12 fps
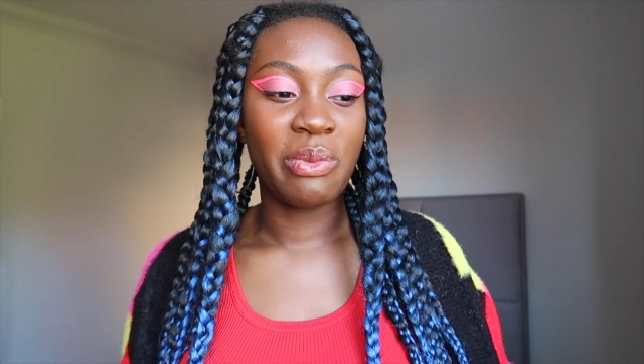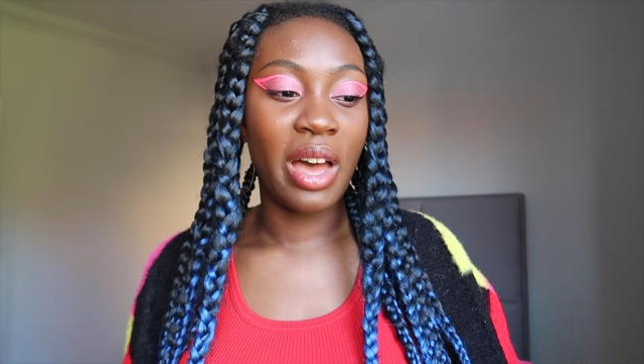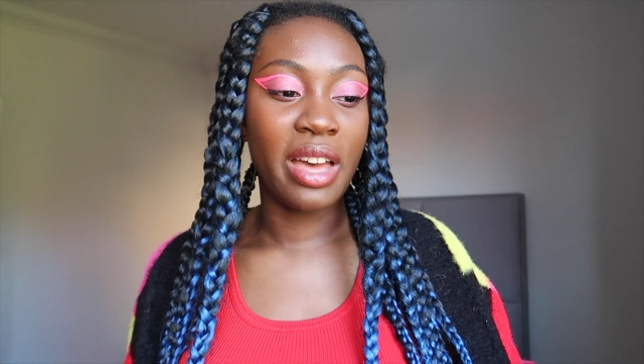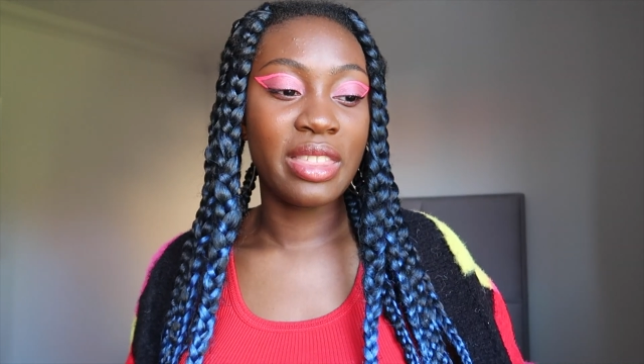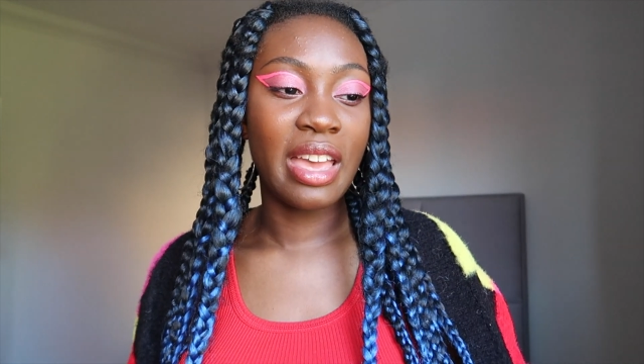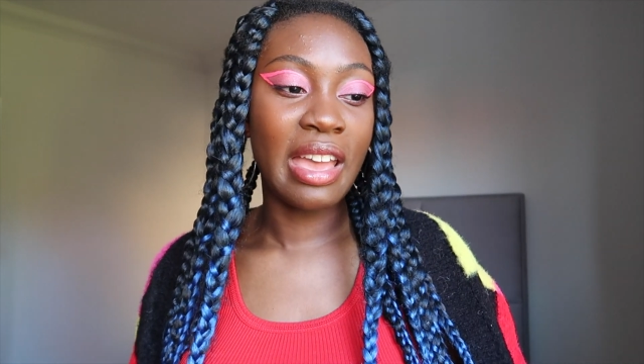
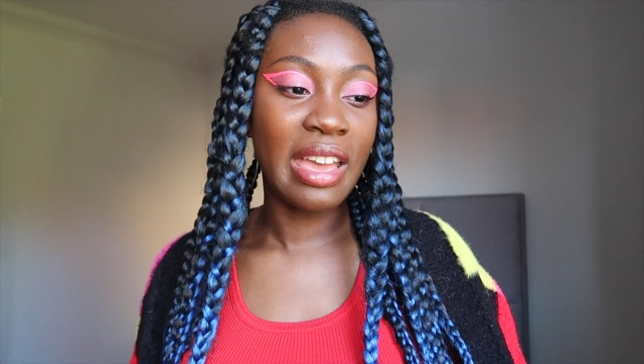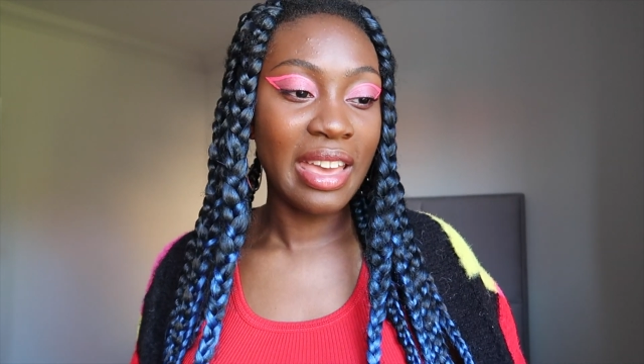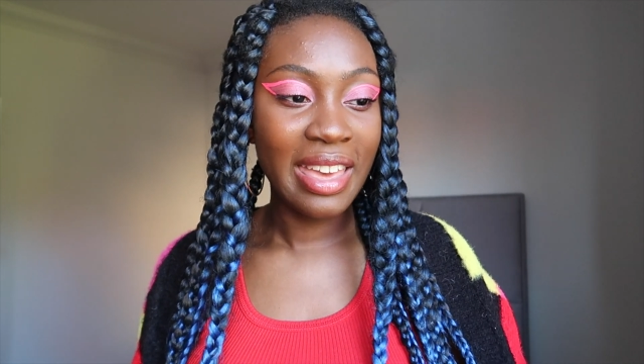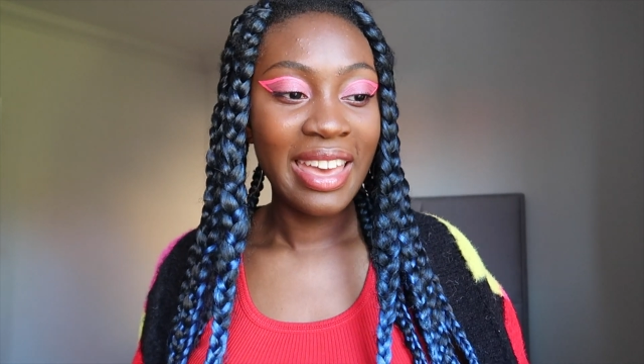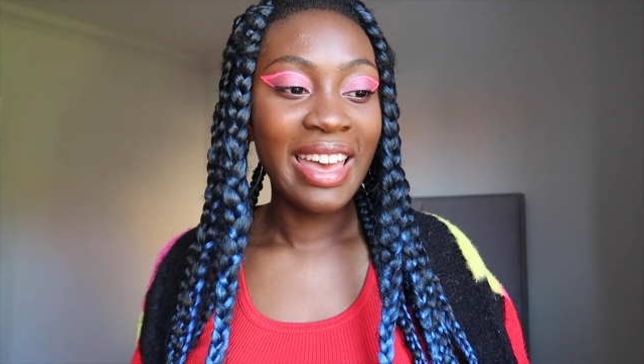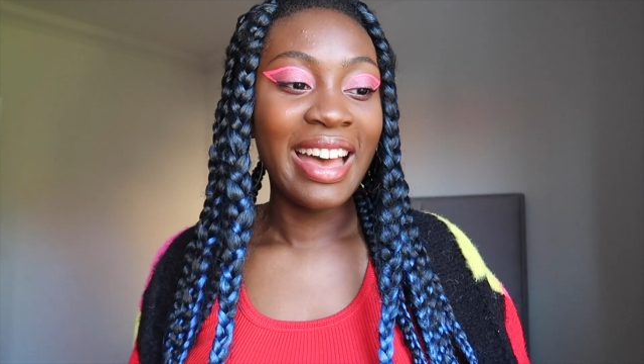I
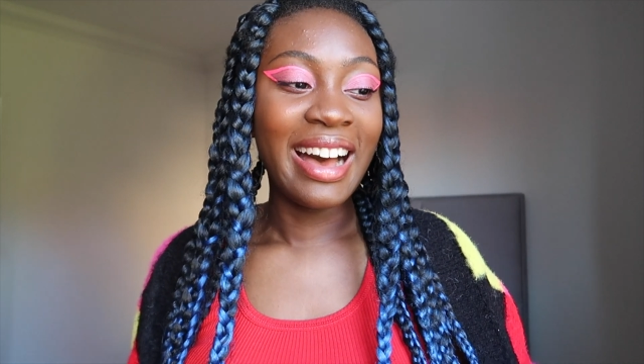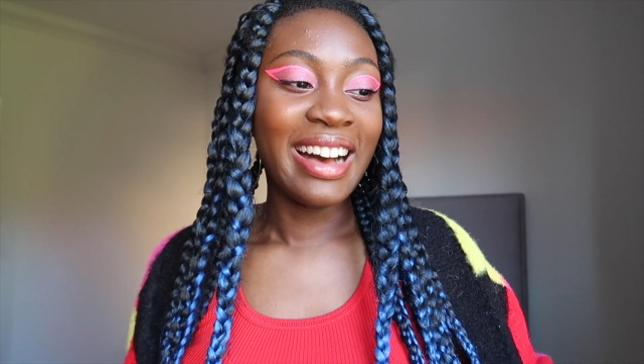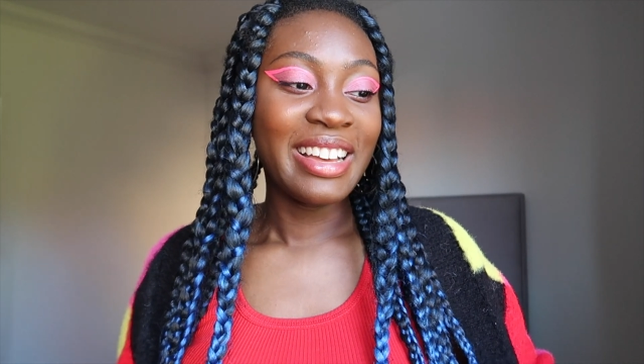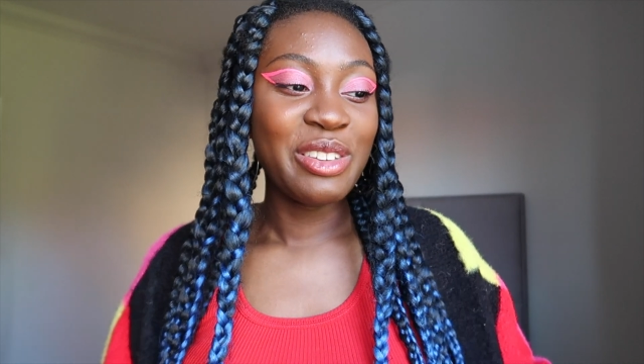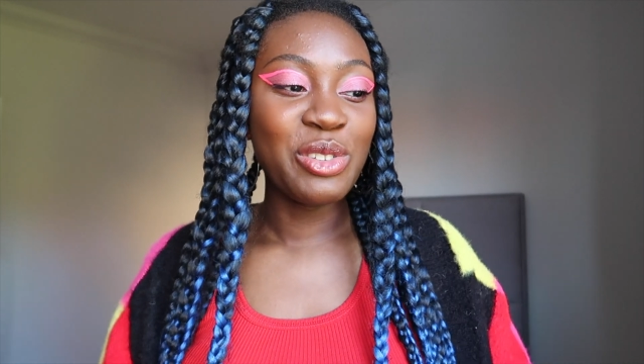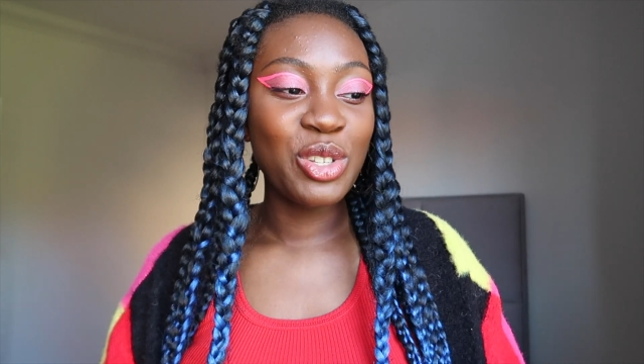think
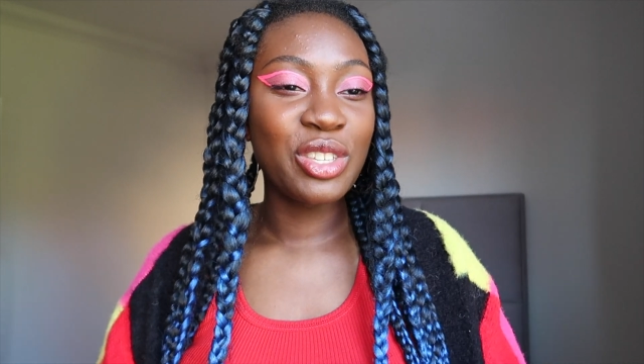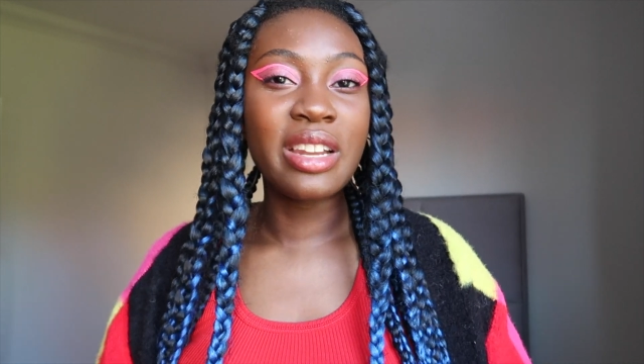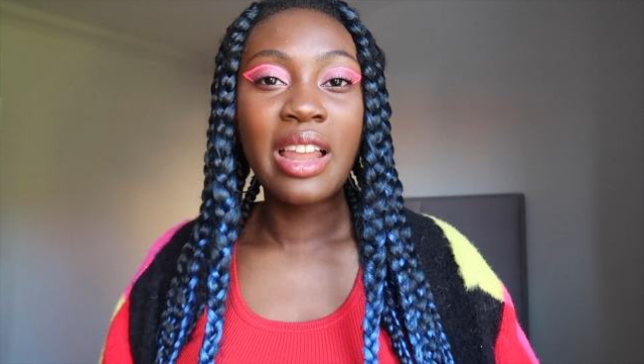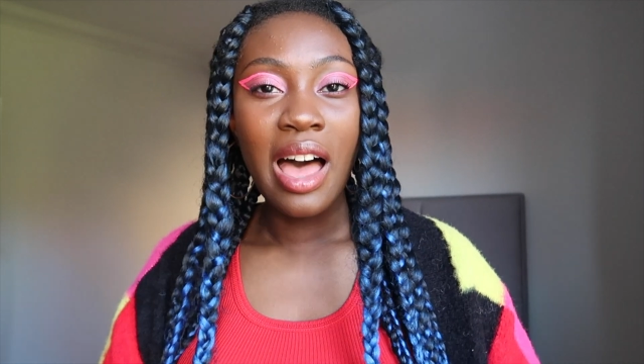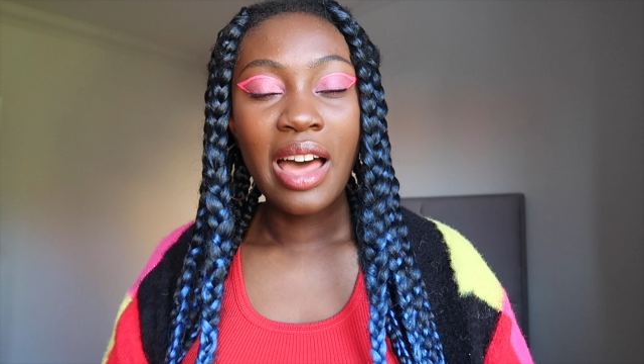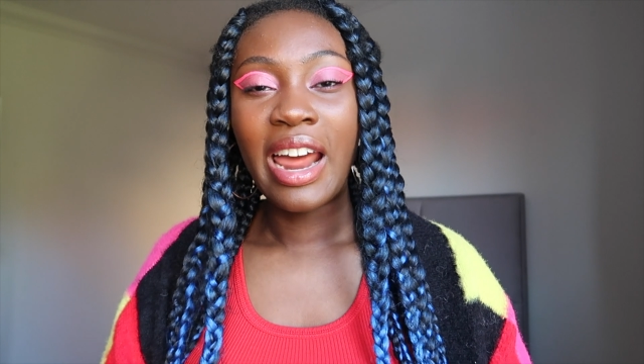you just
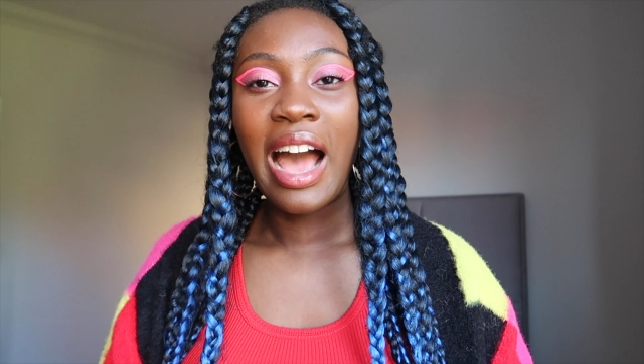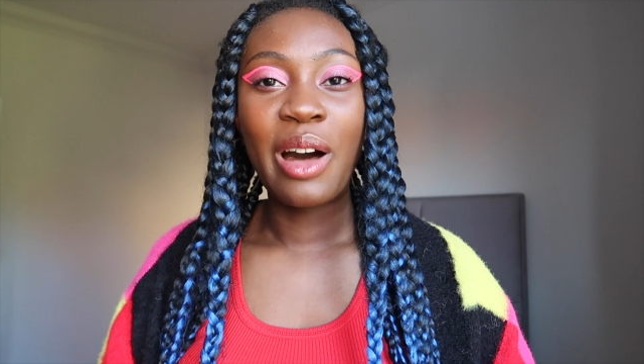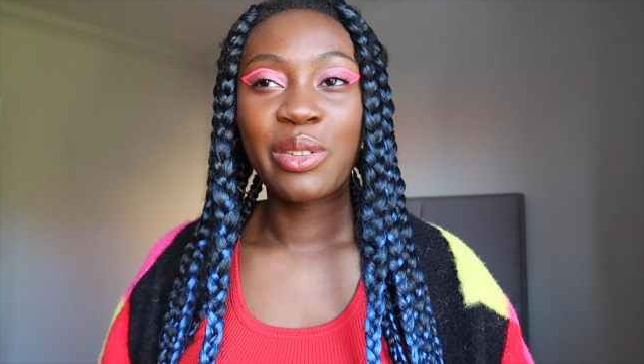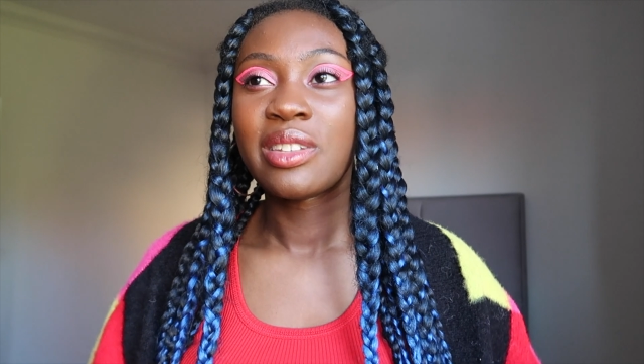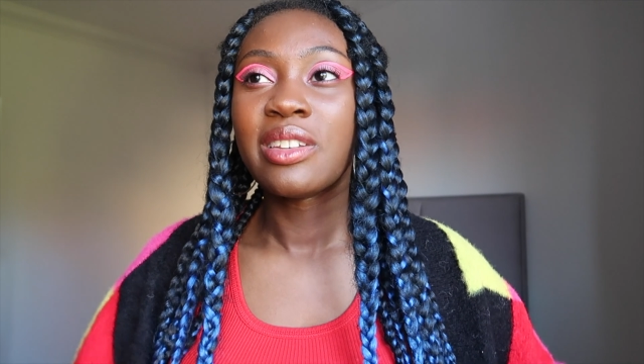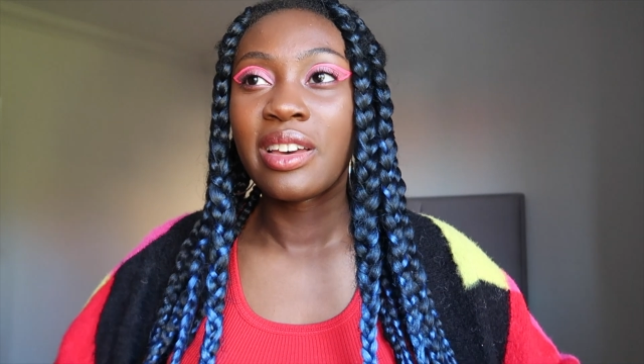learn
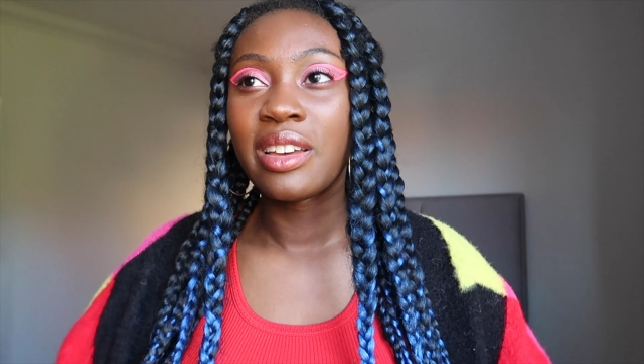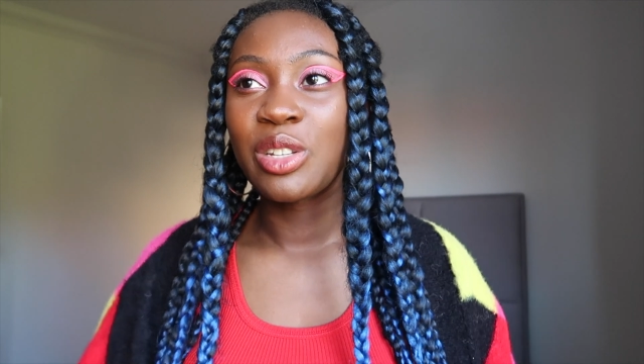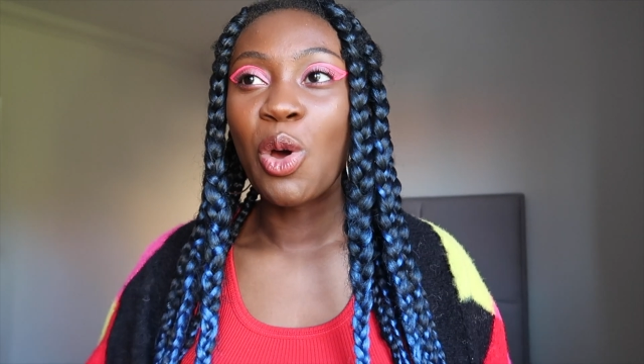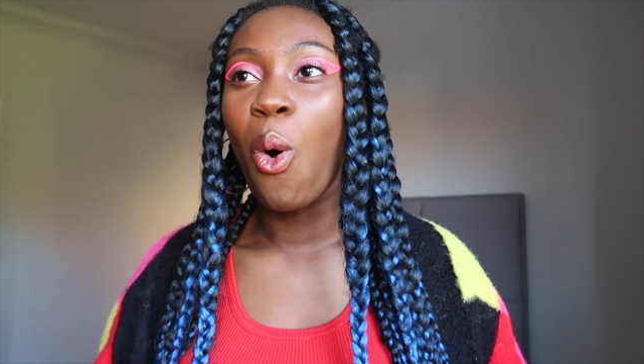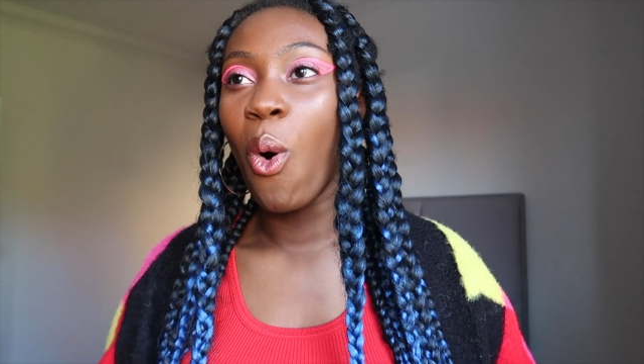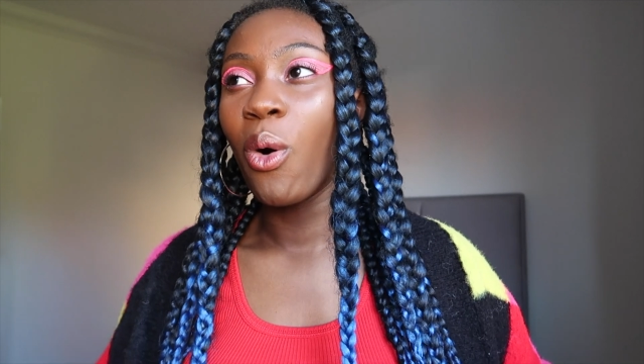how to
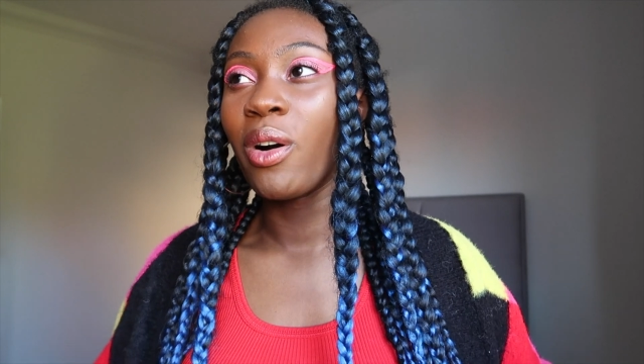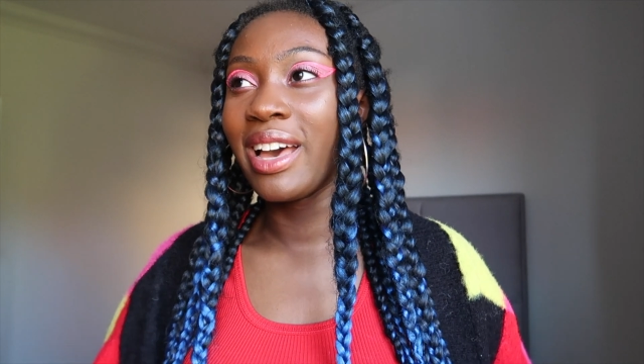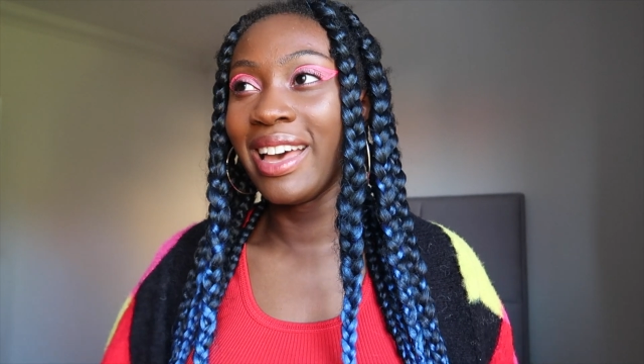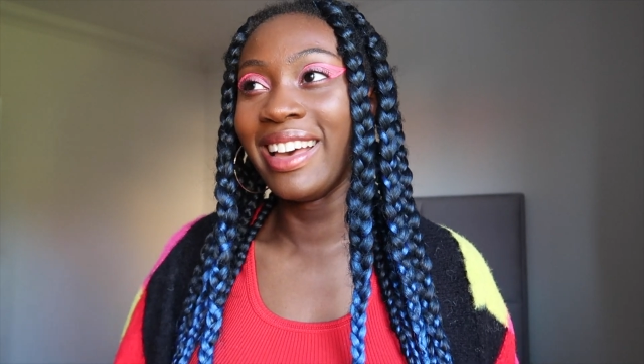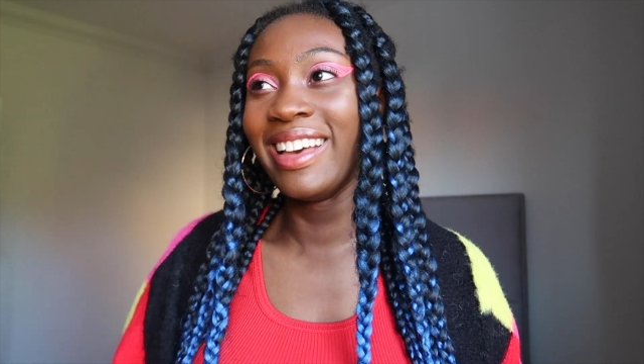talk